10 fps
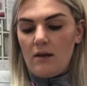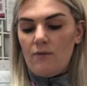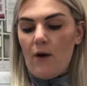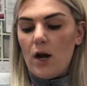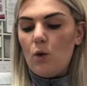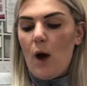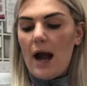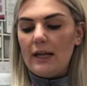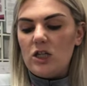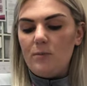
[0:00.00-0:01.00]
Then very
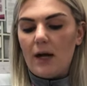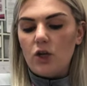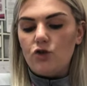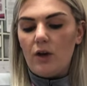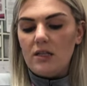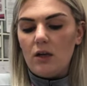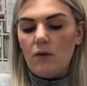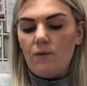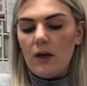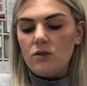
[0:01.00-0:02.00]
quietly she began tracing
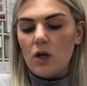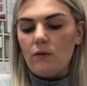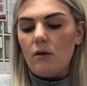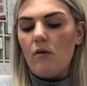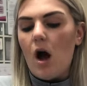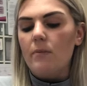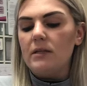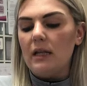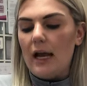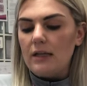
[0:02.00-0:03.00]
her fingers over her
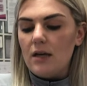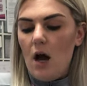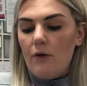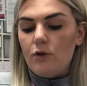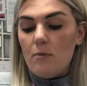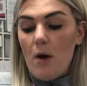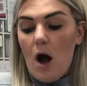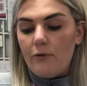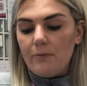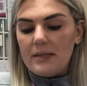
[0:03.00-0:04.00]
arms and legs for a
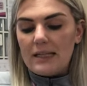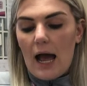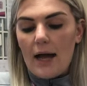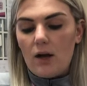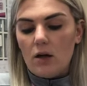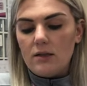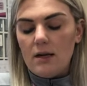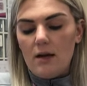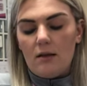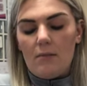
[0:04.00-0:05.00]
mark from the sky gods
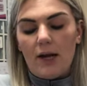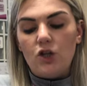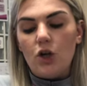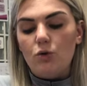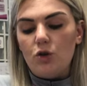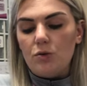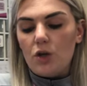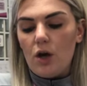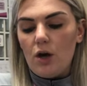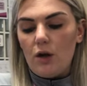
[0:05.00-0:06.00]
that might show she was
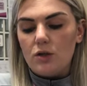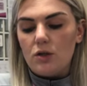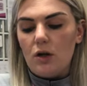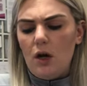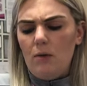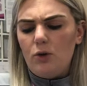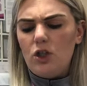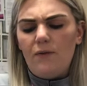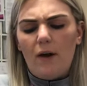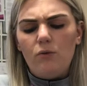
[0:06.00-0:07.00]
cursed. But
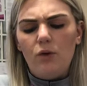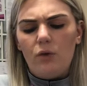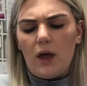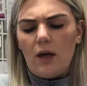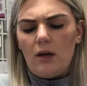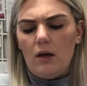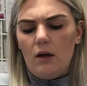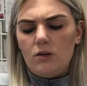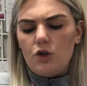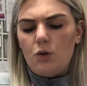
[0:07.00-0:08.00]
she found nothing,
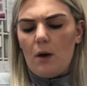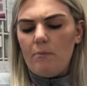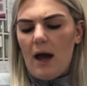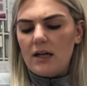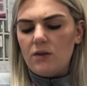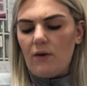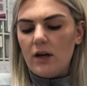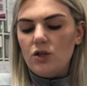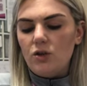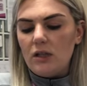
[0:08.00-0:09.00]
so she went back to
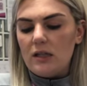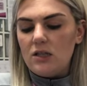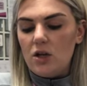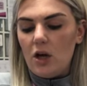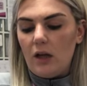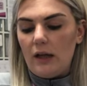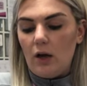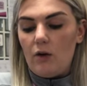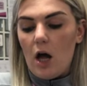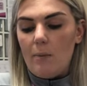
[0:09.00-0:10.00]
very subtly circling
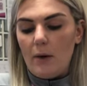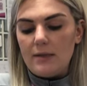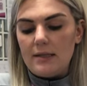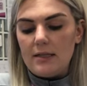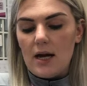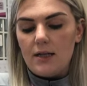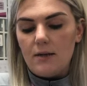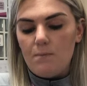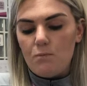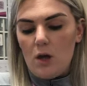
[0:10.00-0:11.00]
her elbows instead.
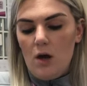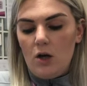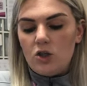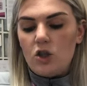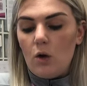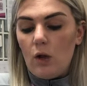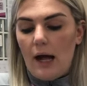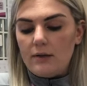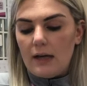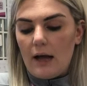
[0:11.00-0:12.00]
Snow
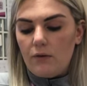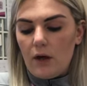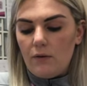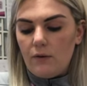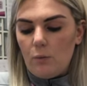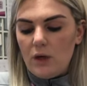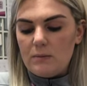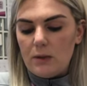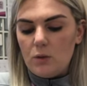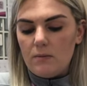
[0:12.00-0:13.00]
clouds are gathering, Flint
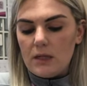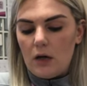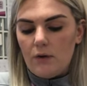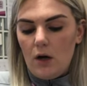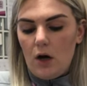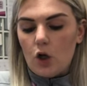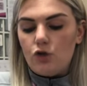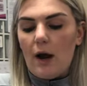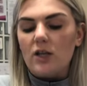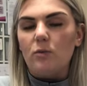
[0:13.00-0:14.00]
whispered to himself. Our
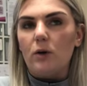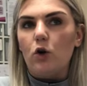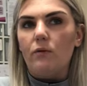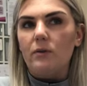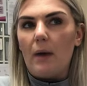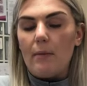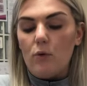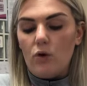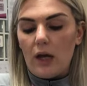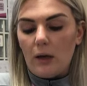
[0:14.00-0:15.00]
tracks will be covered by
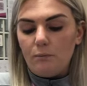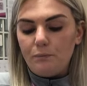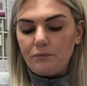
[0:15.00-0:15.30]
morning.